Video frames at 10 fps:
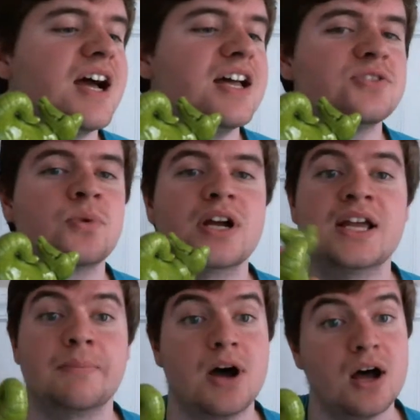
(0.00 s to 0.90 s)
guys were
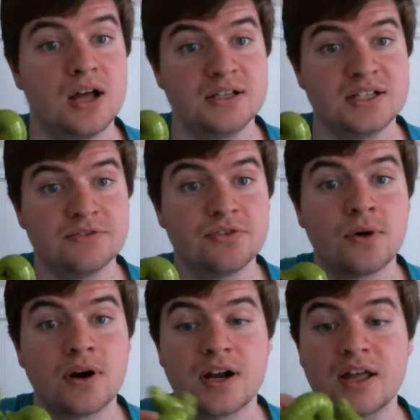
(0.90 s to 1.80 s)
in a pond in
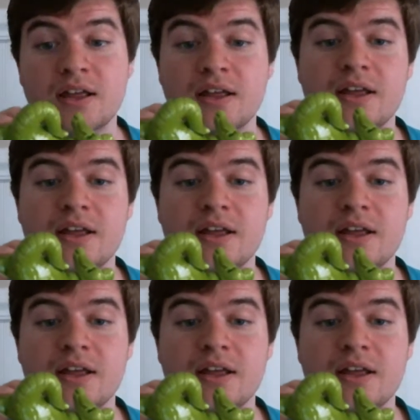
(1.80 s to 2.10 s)
Florida